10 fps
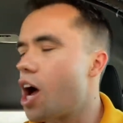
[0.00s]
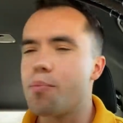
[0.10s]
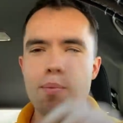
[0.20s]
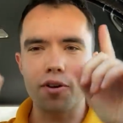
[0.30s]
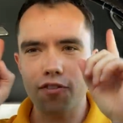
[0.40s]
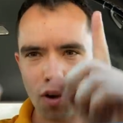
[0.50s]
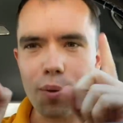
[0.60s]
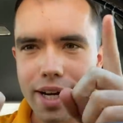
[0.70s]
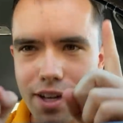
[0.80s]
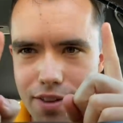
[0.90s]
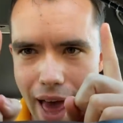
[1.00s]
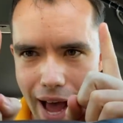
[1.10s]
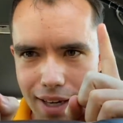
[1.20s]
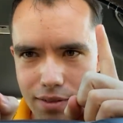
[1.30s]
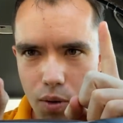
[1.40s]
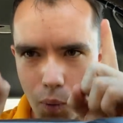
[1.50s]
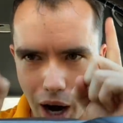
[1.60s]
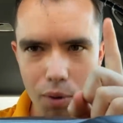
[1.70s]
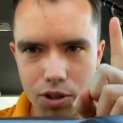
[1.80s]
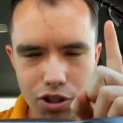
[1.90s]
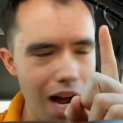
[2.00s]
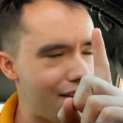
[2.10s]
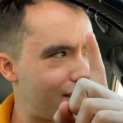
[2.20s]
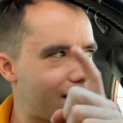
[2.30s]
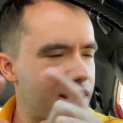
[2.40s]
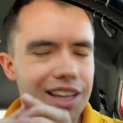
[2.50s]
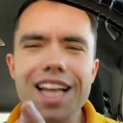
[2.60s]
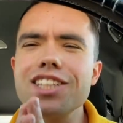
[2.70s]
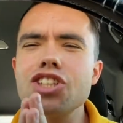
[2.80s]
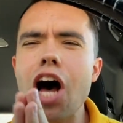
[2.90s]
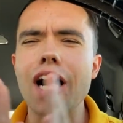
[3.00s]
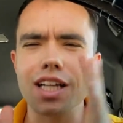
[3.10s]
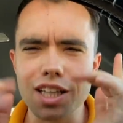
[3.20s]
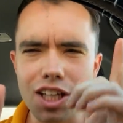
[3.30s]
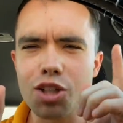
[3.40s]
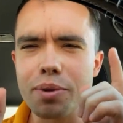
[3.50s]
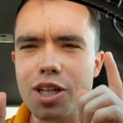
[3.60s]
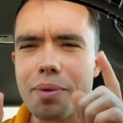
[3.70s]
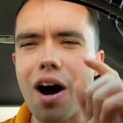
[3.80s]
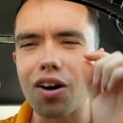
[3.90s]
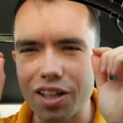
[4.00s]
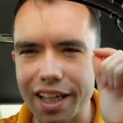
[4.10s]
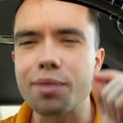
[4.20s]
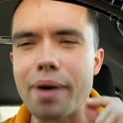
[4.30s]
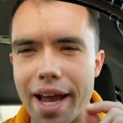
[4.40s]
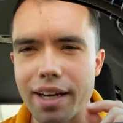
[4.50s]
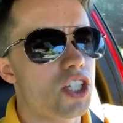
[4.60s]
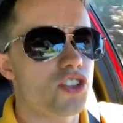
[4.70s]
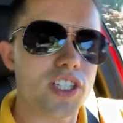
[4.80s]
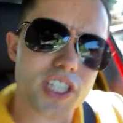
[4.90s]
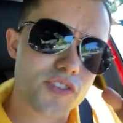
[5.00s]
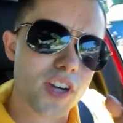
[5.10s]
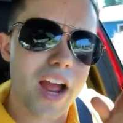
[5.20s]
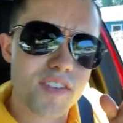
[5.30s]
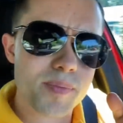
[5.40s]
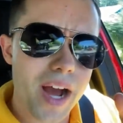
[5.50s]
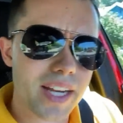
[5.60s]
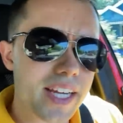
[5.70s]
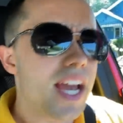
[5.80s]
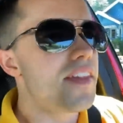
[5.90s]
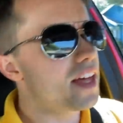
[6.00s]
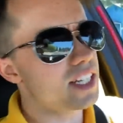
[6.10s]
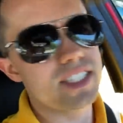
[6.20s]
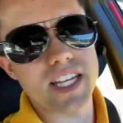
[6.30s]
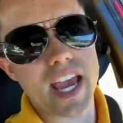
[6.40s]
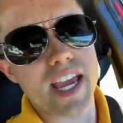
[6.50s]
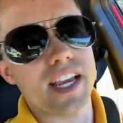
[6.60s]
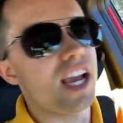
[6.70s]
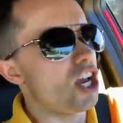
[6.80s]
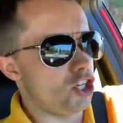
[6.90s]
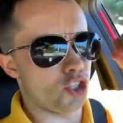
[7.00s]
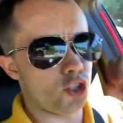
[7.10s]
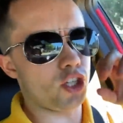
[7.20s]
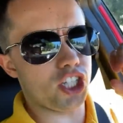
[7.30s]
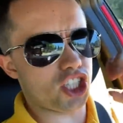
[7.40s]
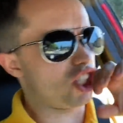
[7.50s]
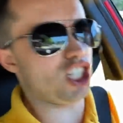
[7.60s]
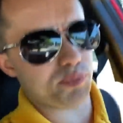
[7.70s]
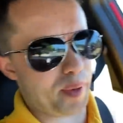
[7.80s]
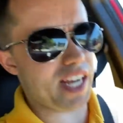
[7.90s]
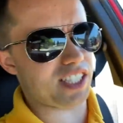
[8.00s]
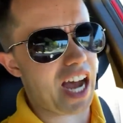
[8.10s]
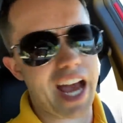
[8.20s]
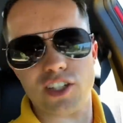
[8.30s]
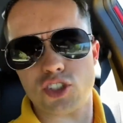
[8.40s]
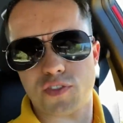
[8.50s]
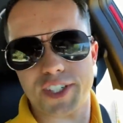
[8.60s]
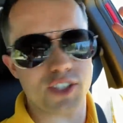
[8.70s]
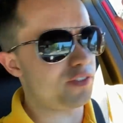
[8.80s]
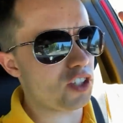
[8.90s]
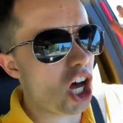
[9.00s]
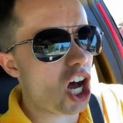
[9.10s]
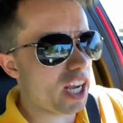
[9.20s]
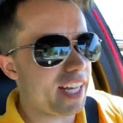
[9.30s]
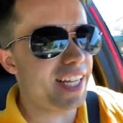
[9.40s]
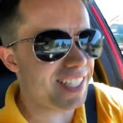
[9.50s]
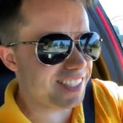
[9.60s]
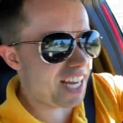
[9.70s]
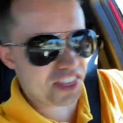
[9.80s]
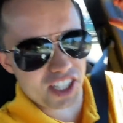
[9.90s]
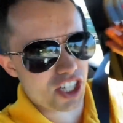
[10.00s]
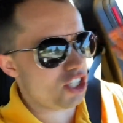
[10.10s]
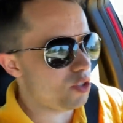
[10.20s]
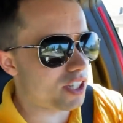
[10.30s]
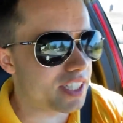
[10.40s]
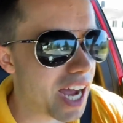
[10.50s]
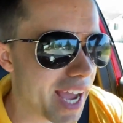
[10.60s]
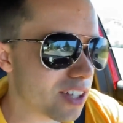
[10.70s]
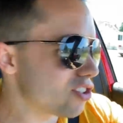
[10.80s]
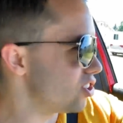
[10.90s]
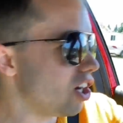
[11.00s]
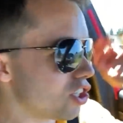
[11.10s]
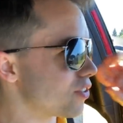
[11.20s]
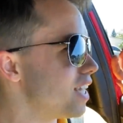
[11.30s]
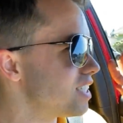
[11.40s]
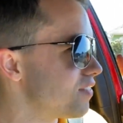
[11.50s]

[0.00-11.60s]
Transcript: But before we do that, while we're driving, let's talk a little bit about clickbait. So this is for everybody that is saying, you're doing these clickbait titles for your vlog and it has nothing to do with the titles and all the rest of